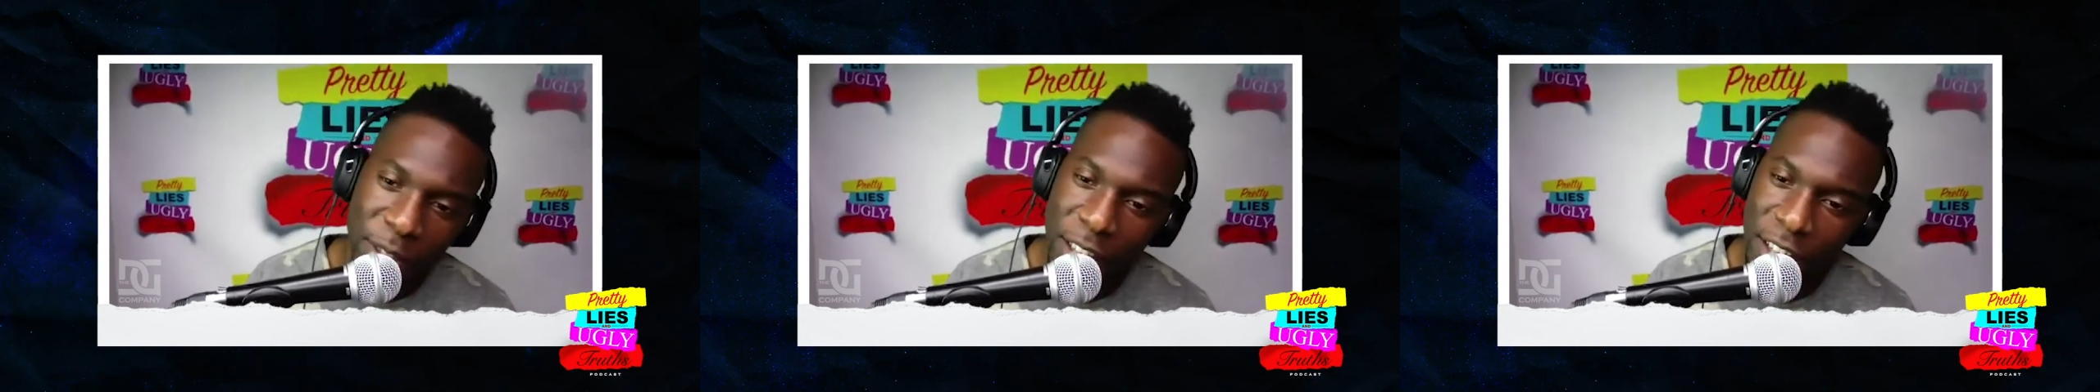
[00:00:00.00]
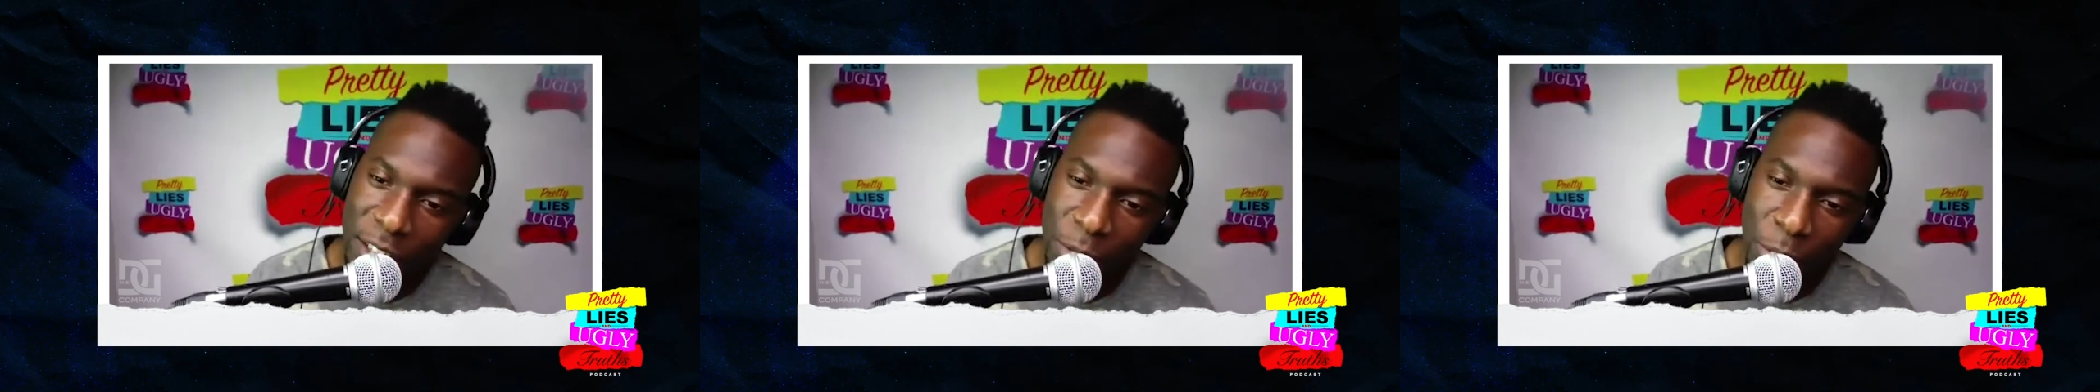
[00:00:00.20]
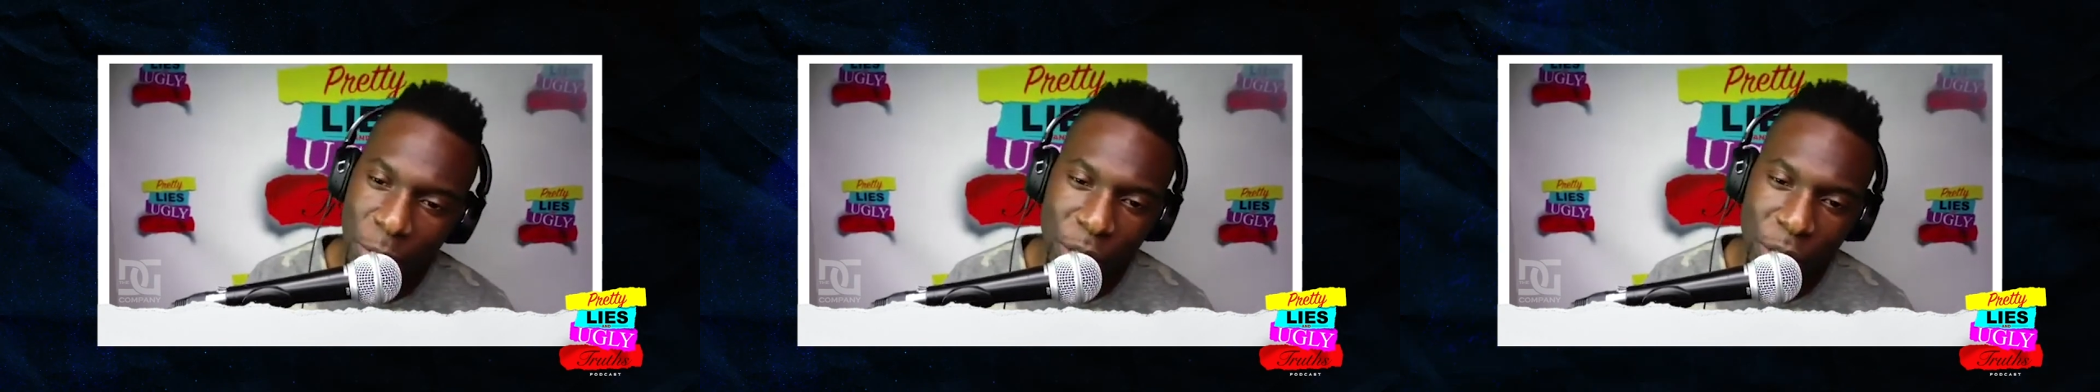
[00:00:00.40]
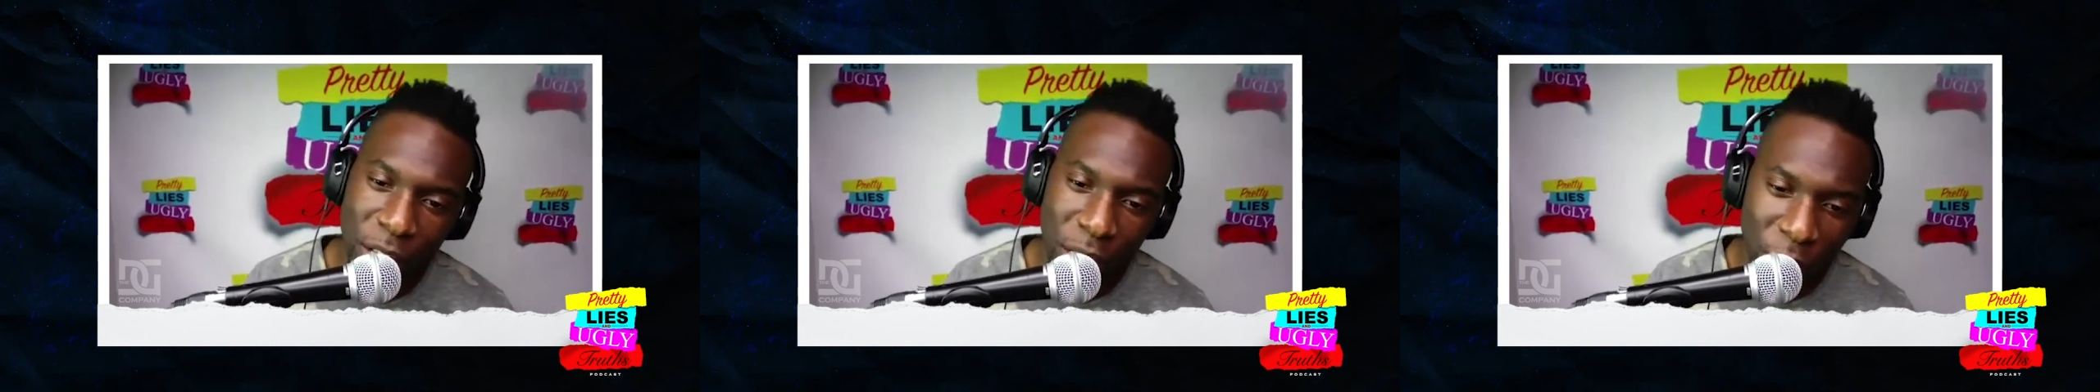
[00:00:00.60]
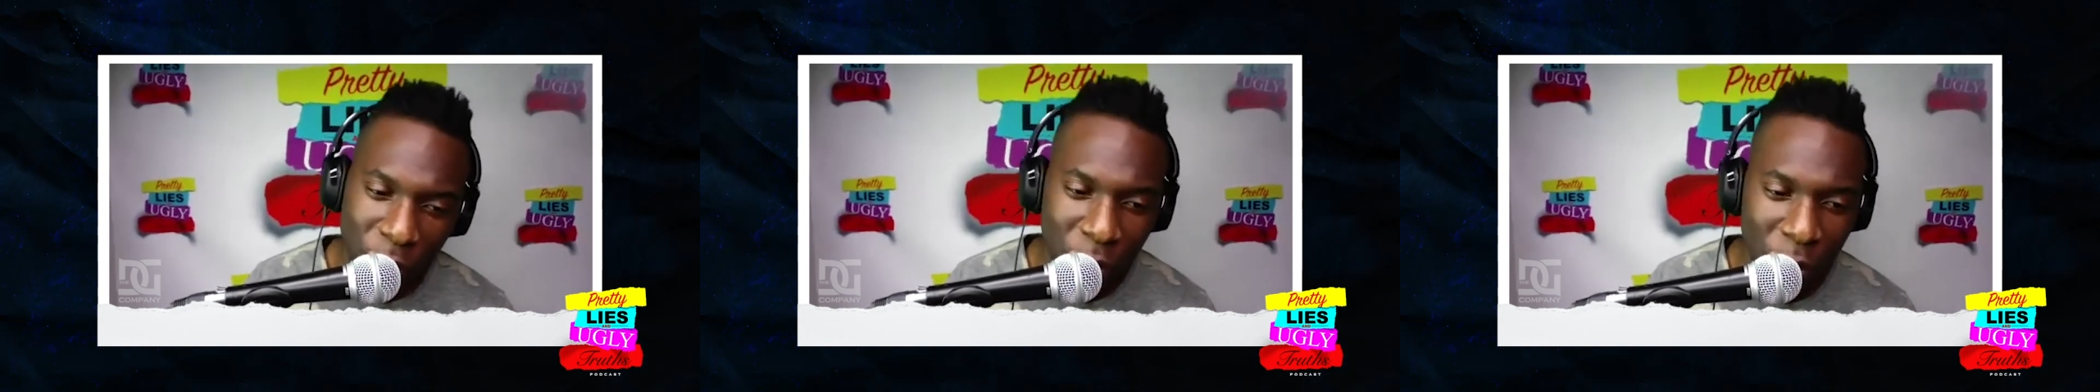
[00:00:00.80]
Tell us what we
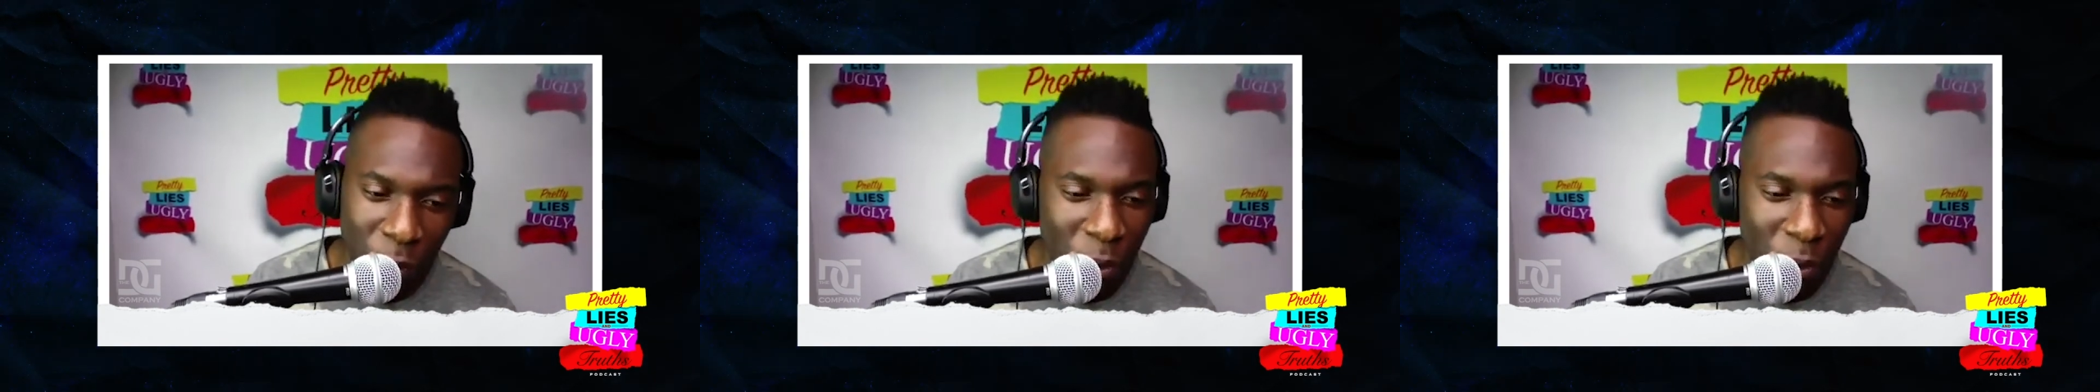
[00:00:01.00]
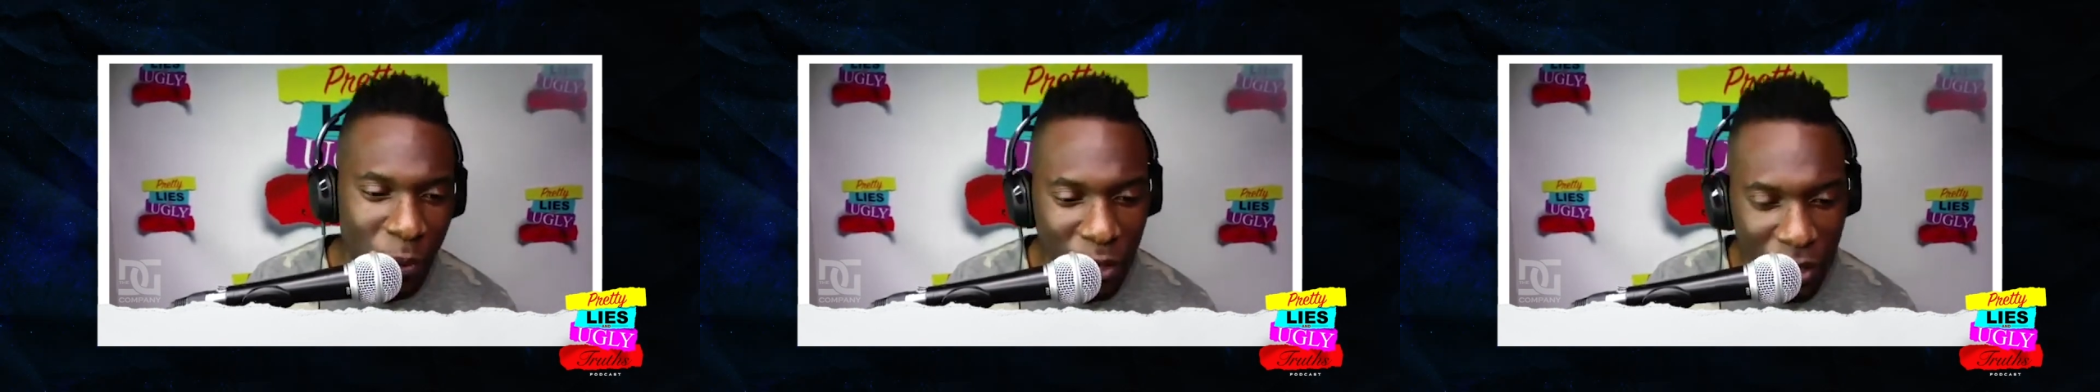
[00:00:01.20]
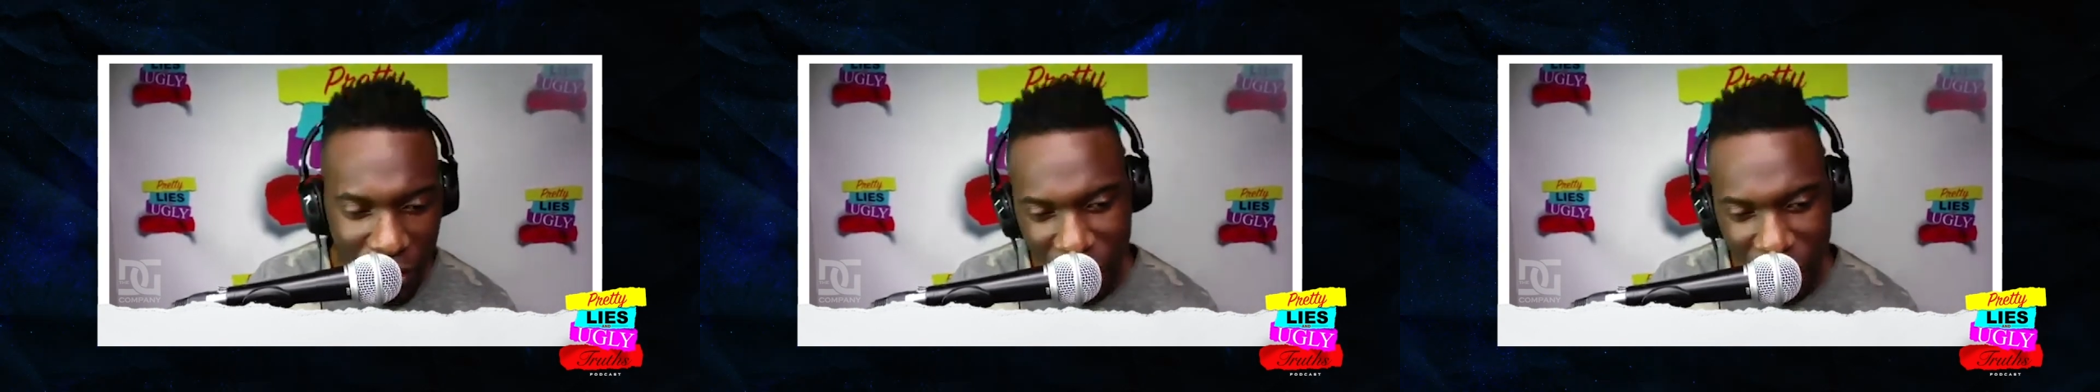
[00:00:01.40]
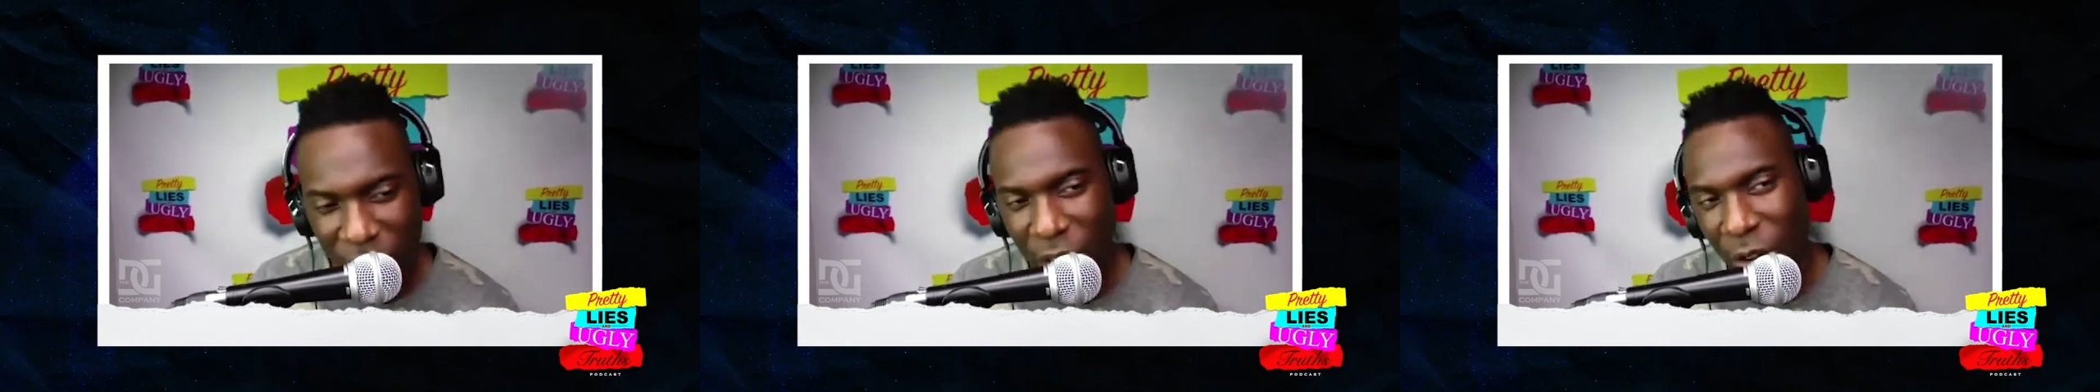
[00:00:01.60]
don't know, what we should know,